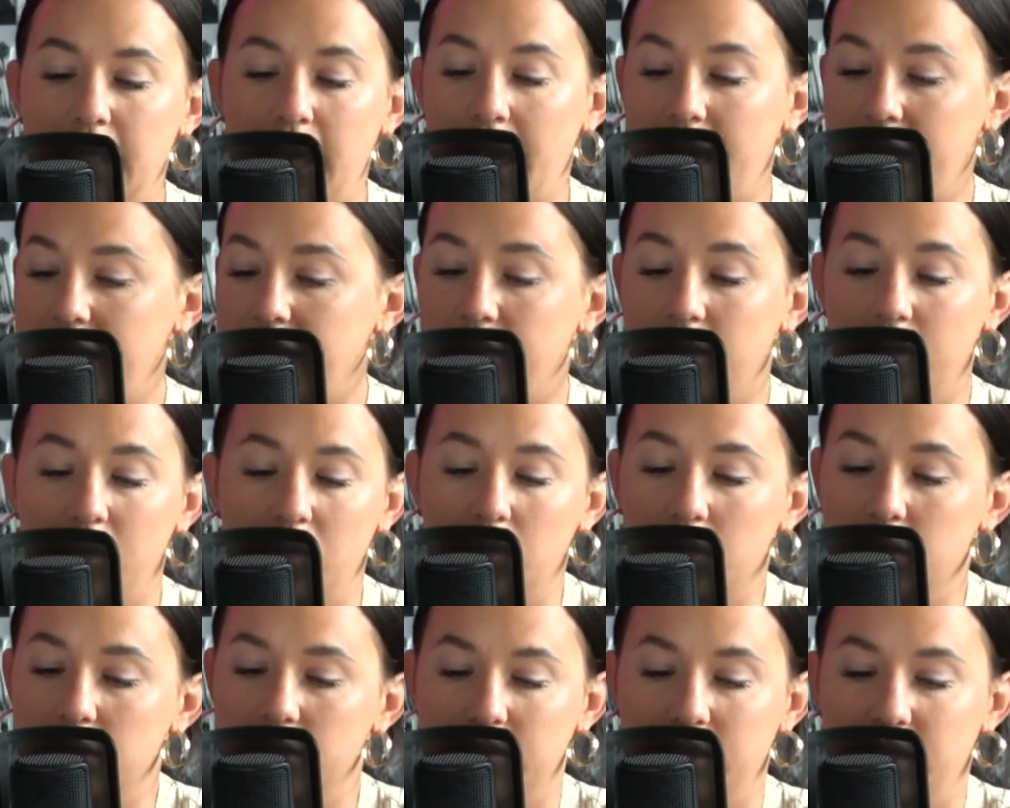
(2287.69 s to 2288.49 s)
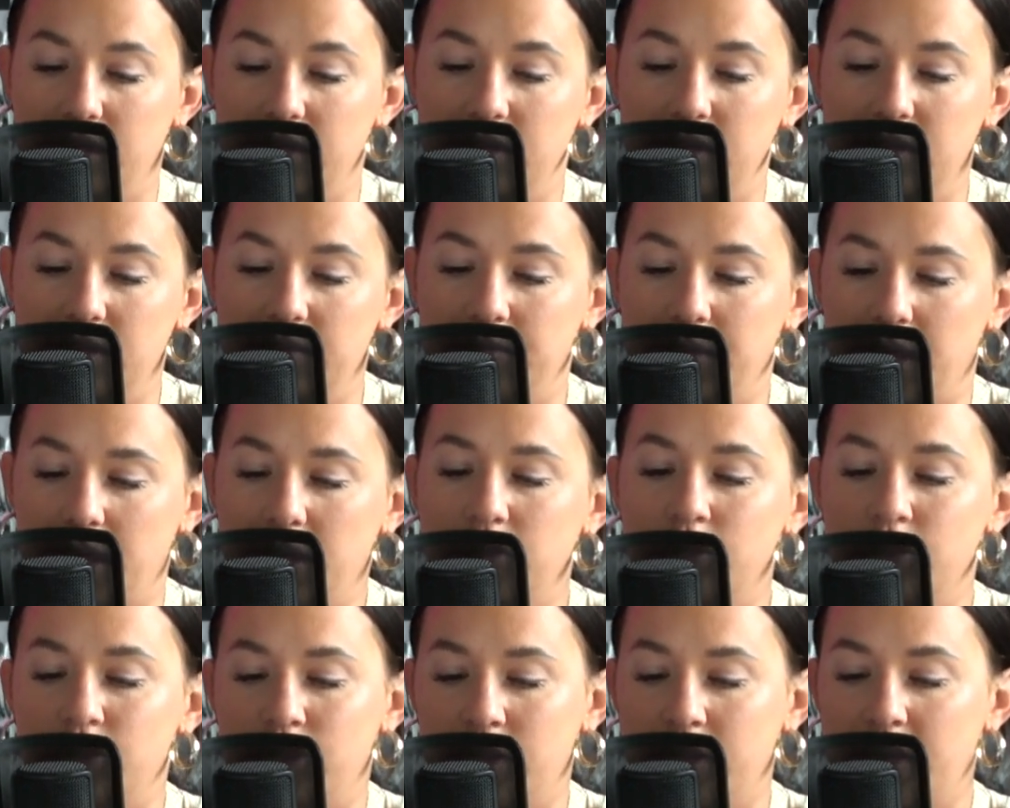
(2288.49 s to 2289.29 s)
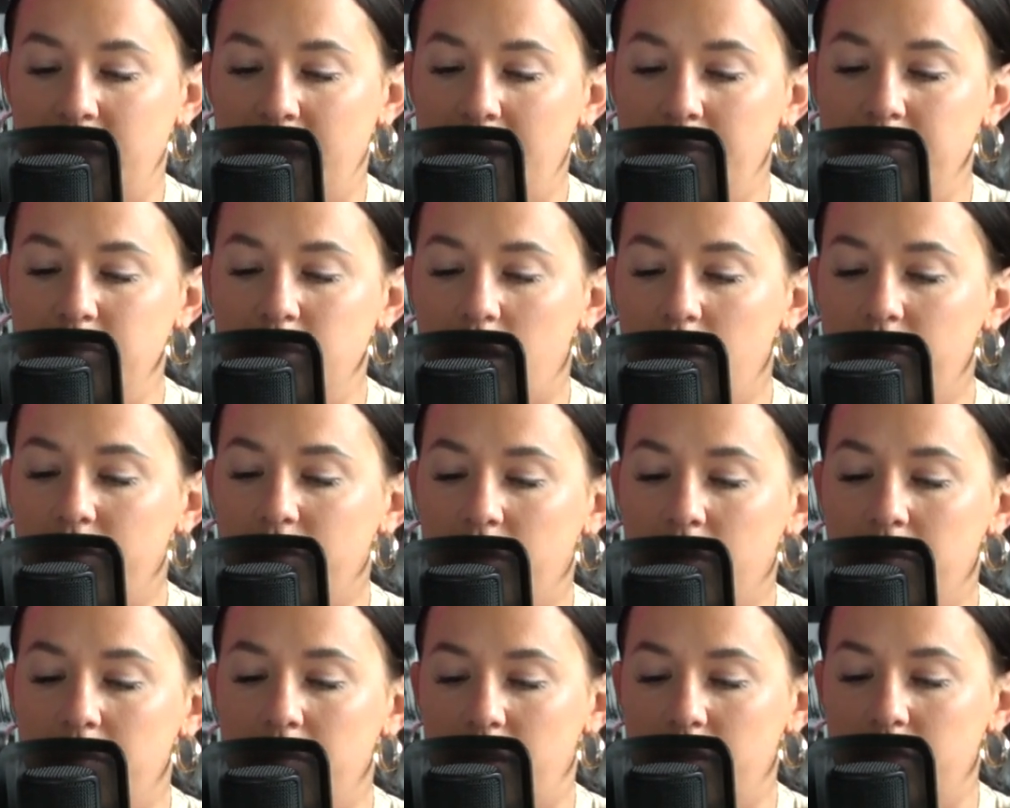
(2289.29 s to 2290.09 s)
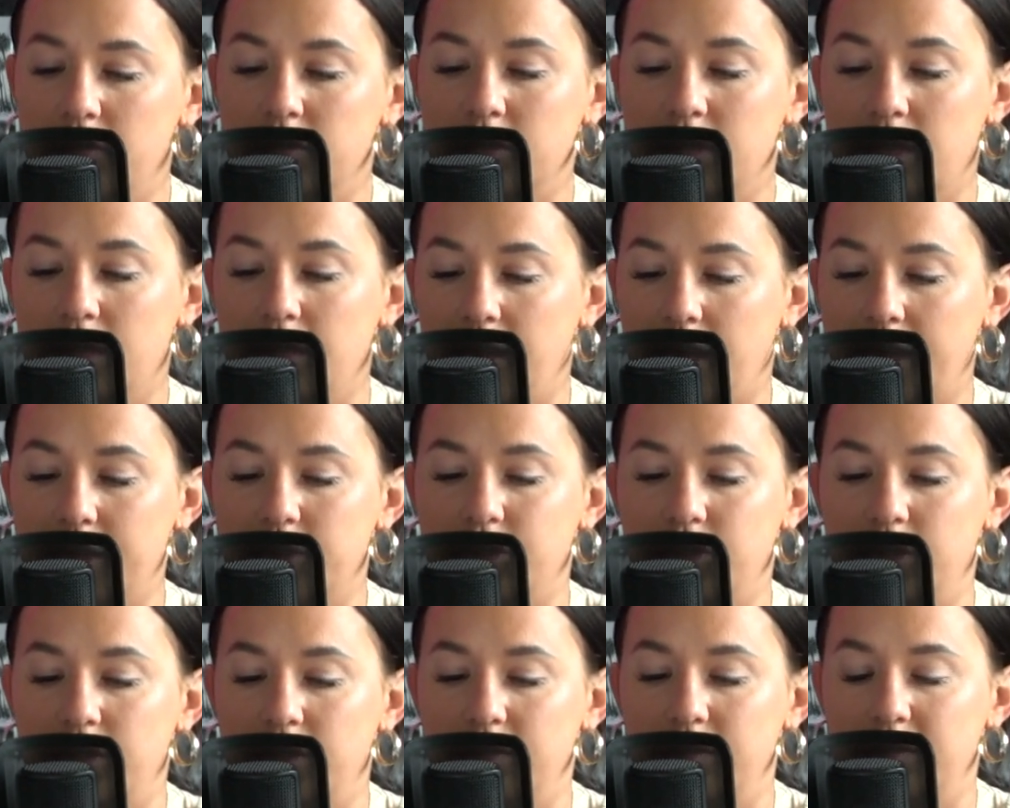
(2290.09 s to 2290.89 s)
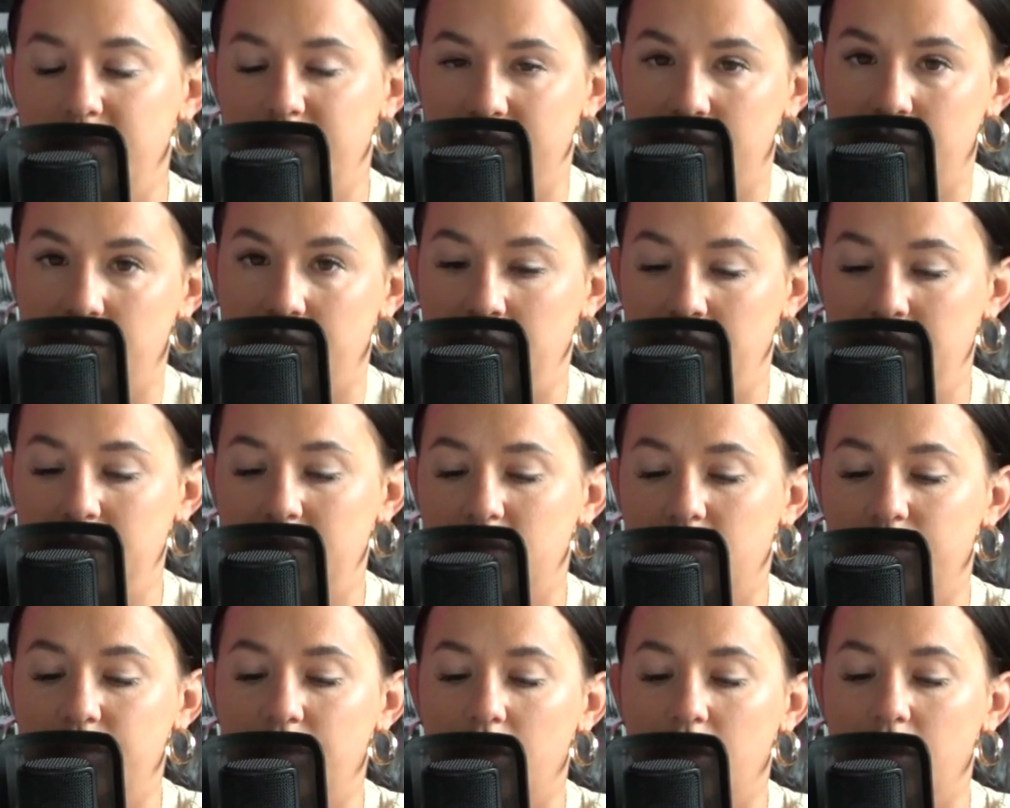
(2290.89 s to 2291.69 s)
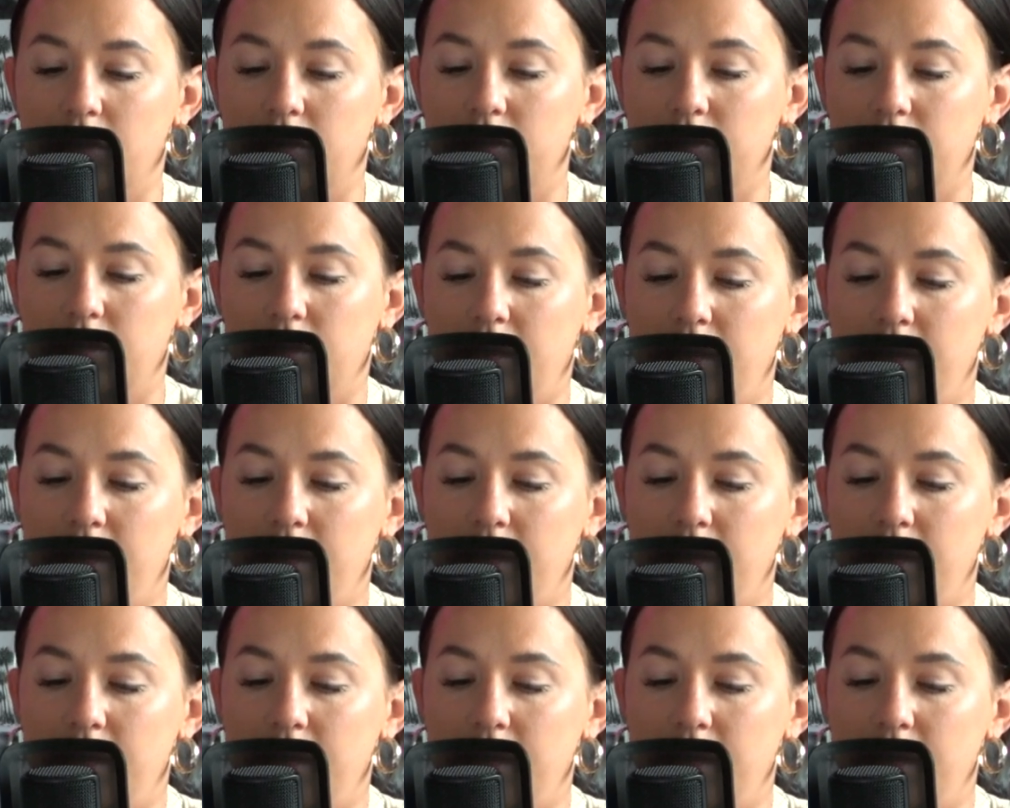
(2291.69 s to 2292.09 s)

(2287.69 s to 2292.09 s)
hated horses, but she kept all of her mother's collections as a piece of her.